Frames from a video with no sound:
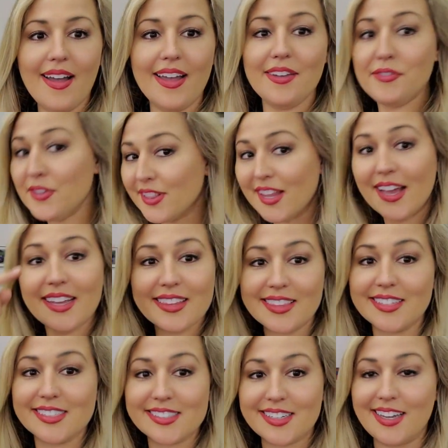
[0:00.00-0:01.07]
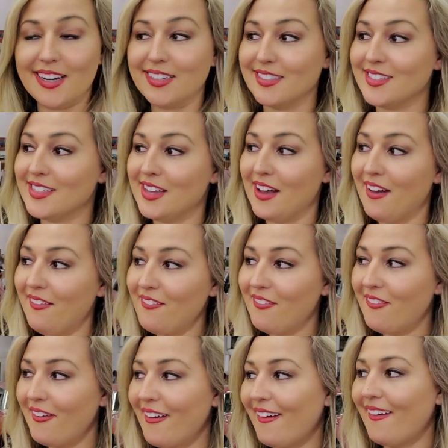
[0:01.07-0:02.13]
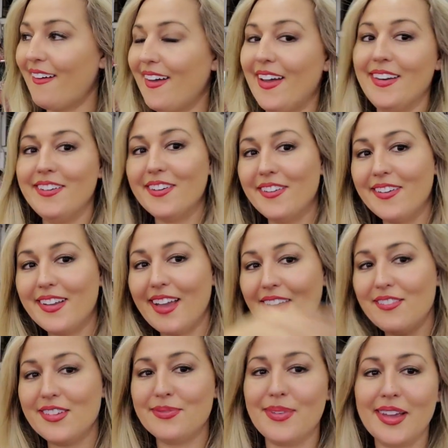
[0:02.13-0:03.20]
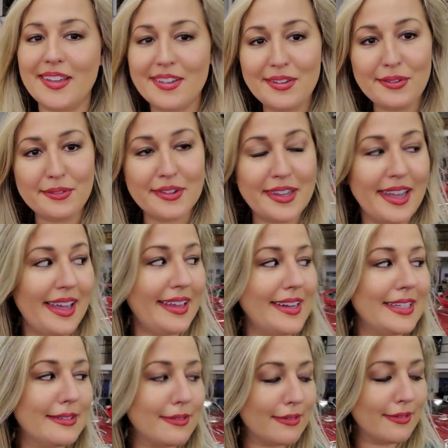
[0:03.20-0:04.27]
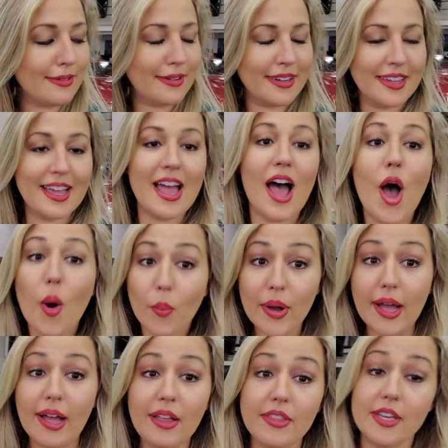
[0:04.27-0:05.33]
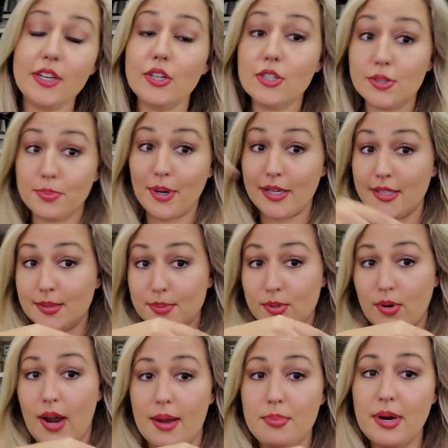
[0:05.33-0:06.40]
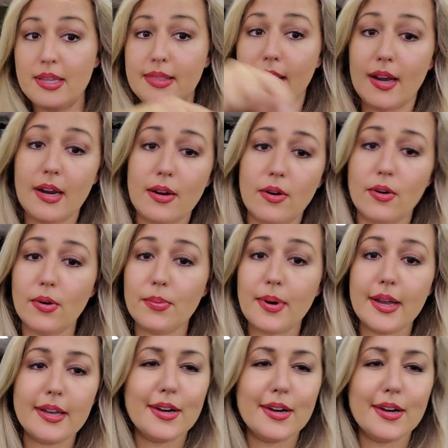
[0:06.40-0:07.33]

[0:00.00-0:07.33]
if you like this kind of stuff and you're okay with my goofy attitude, well, then you should press subscribe right there or right